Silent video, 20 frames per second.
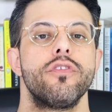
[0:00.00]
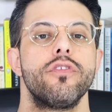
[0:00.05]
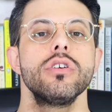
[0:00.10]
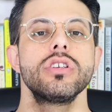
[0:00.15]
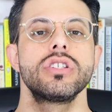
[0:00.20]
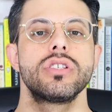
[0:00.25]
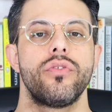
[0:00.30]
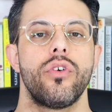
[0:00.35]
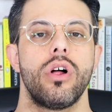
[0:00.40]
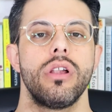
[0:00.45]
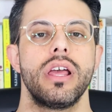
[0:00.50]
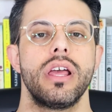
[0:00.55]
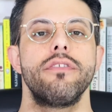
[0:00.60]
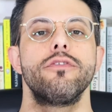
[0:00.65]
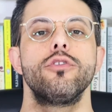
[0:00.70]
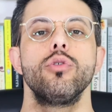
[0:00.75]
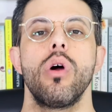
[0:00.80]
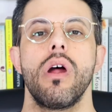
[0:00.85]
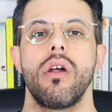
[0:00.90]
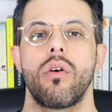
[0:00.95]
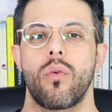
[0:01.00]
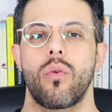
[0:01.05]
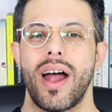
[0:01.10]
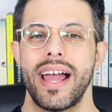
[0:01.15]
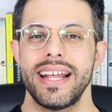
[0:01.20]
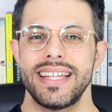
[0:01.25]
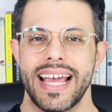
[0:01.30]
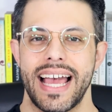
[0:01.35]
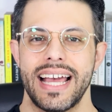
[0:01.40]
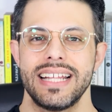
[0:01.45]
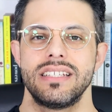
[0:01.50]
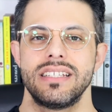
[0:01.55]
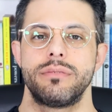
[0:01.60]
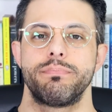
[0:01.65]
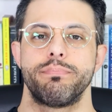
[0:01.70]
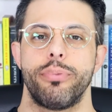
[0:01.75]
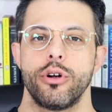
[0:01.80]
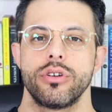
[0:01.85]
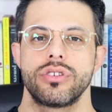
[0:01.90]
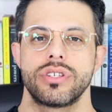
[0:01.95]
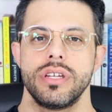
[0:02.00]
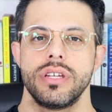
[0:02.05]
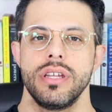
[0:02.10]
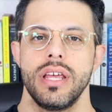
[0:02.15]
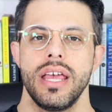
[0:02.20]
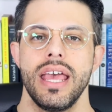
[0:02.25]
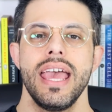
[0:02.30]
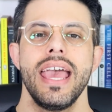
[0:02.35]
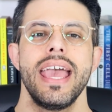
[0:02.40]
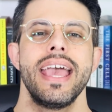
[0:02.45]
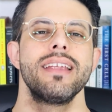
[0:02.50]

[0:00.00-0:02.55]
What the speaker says: First of all, if you are a right-handed person,